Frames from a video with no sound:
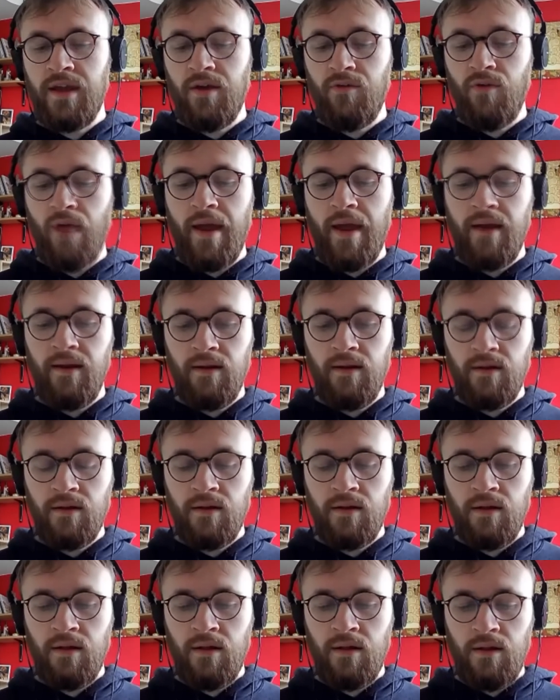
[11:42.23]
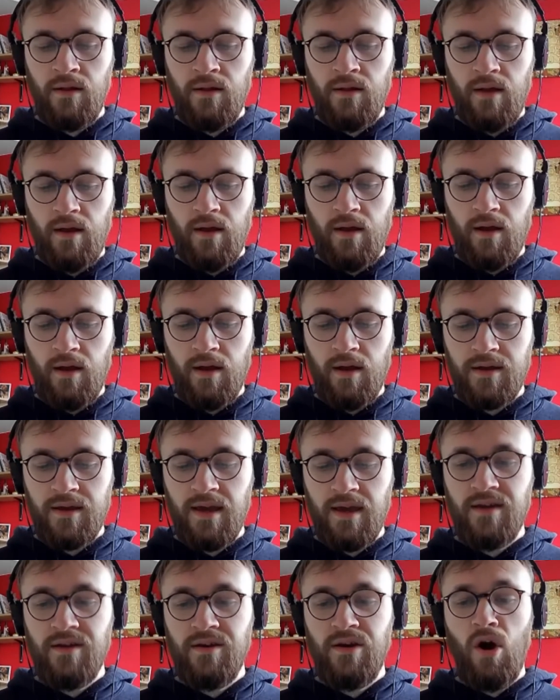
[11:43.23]
8.
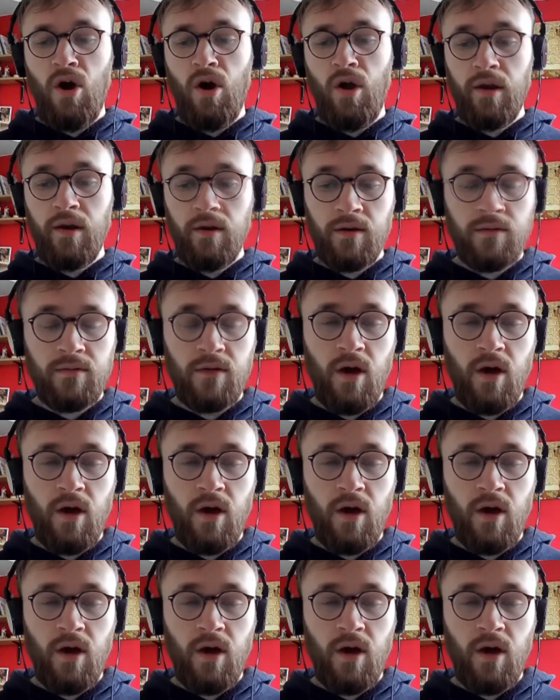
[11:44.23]
Year 9,